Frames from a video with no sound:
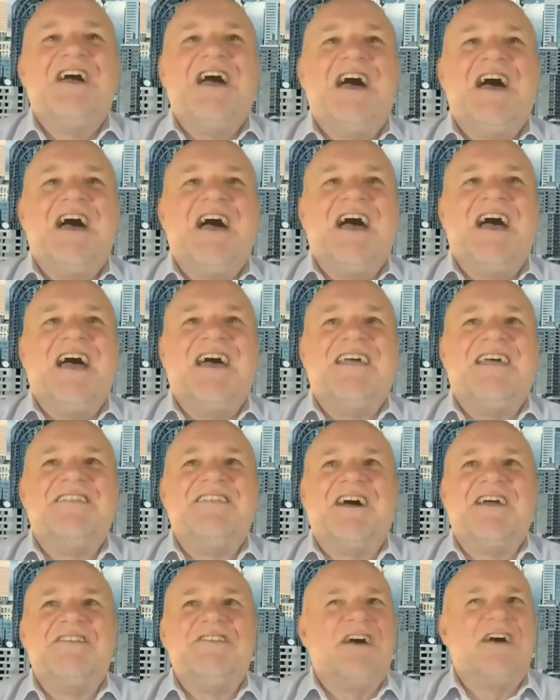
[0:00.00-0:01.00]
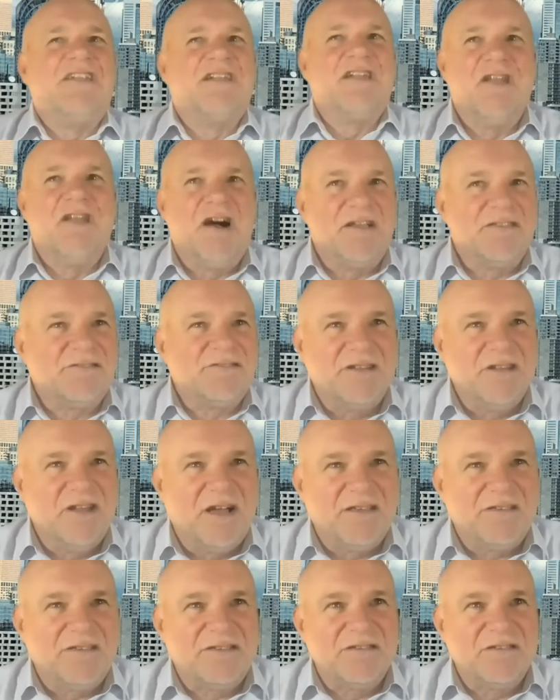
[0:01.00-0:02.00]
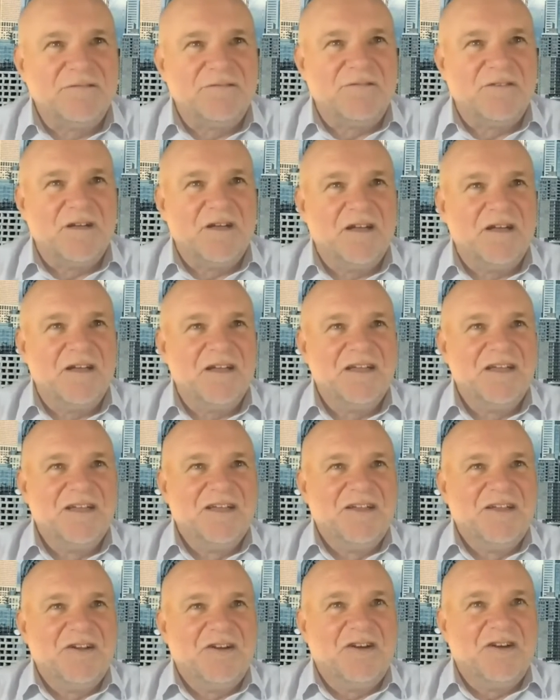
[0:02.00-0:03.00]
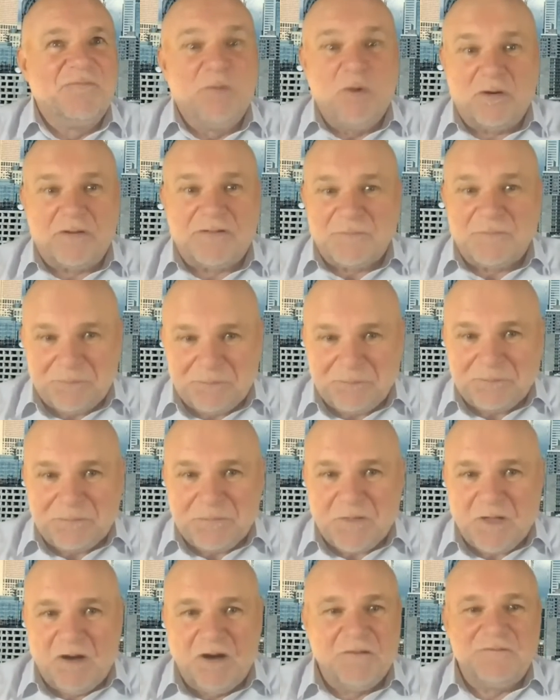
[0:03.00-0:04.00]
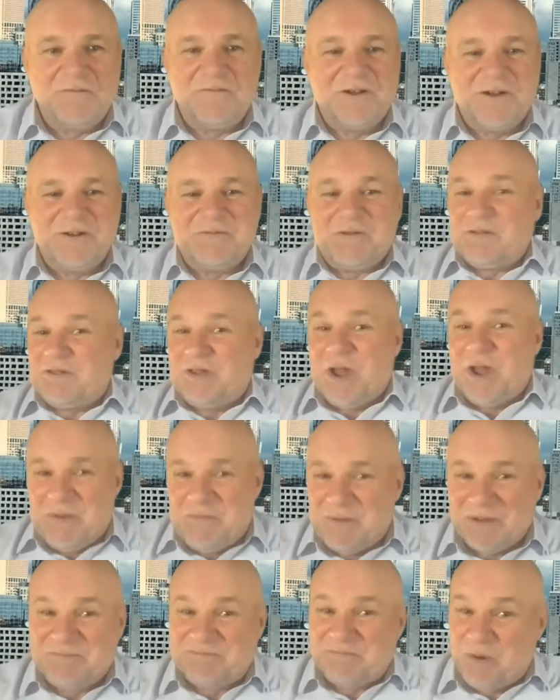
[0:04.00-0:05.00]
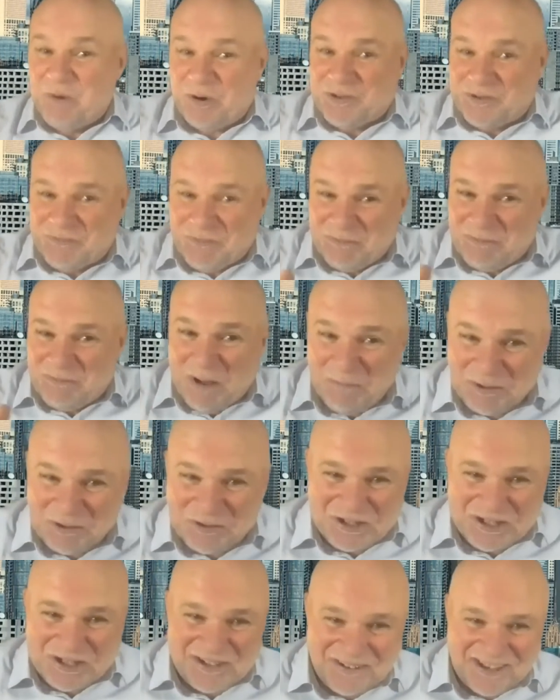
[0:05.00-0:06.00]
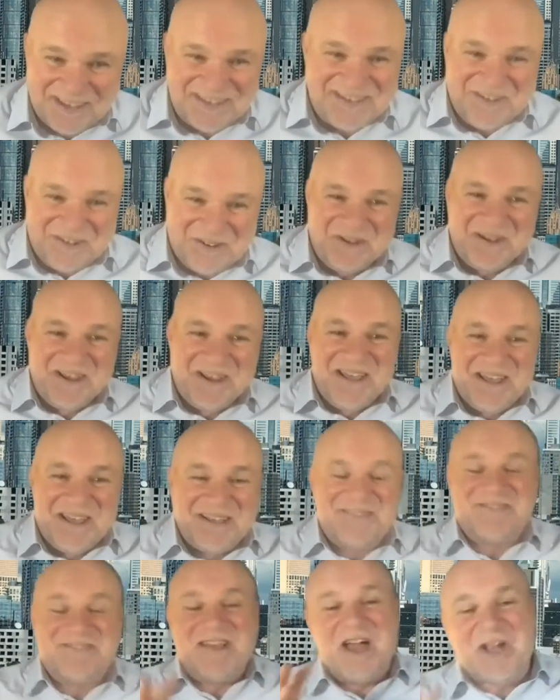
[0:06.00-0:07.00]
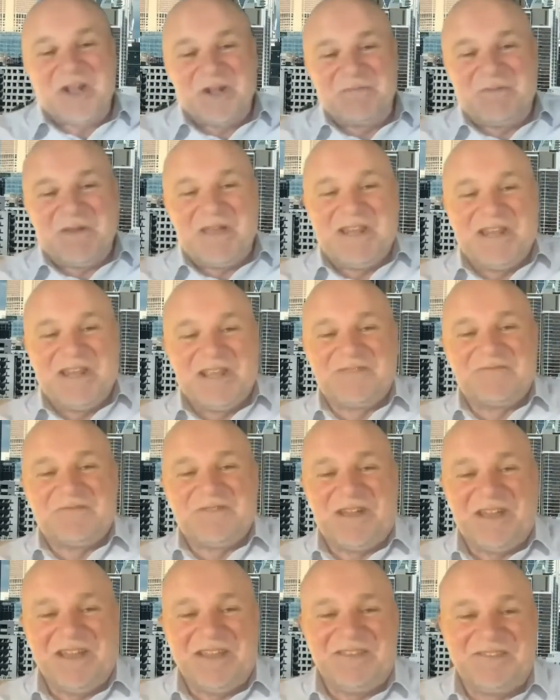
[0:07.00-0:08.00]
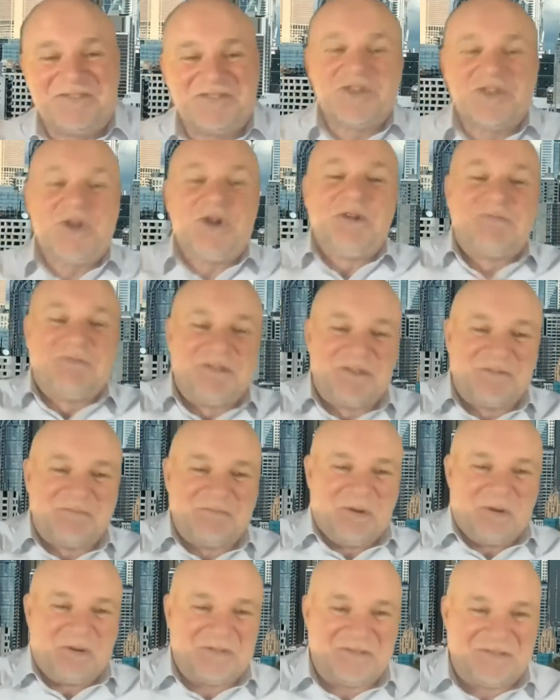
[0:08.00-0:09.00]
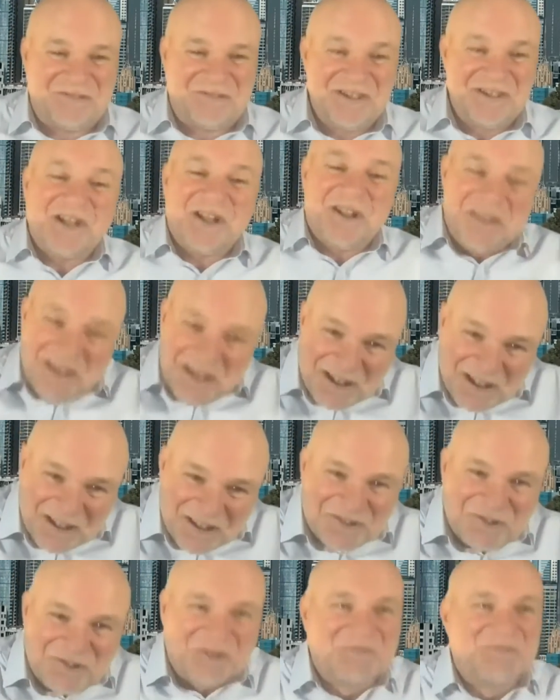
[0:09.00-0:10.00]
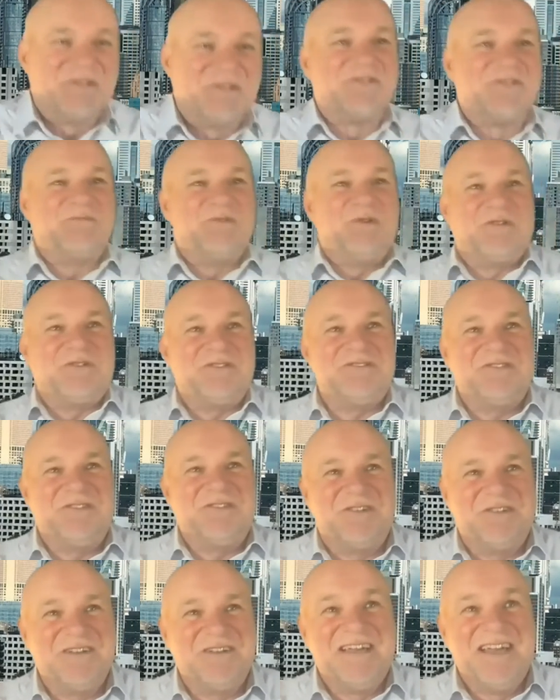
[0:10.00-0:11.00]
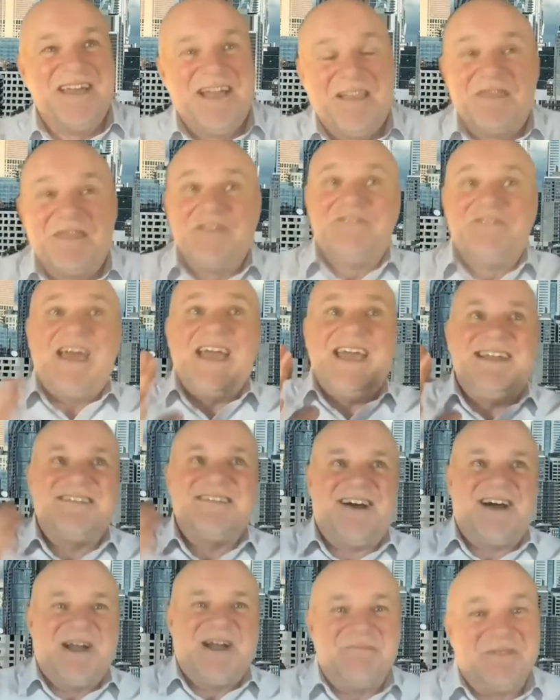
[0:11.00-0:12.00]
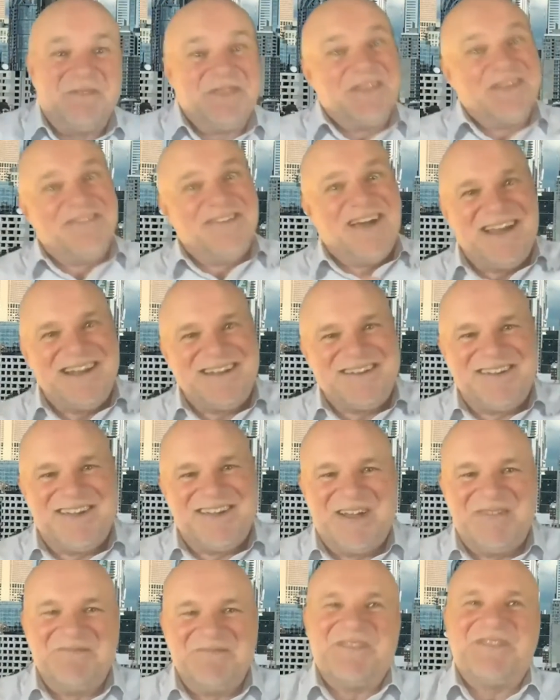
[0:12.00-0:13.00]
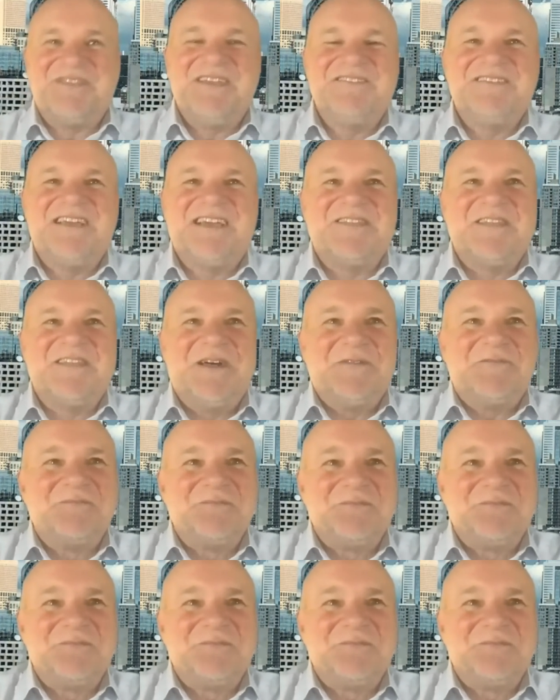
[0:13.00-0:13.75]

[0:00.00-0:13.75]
And I'd done lots and lots of books, books for publishing, like, encyclopedias for kids, children's books, little children's books, the daytime, the nighttime, things like that.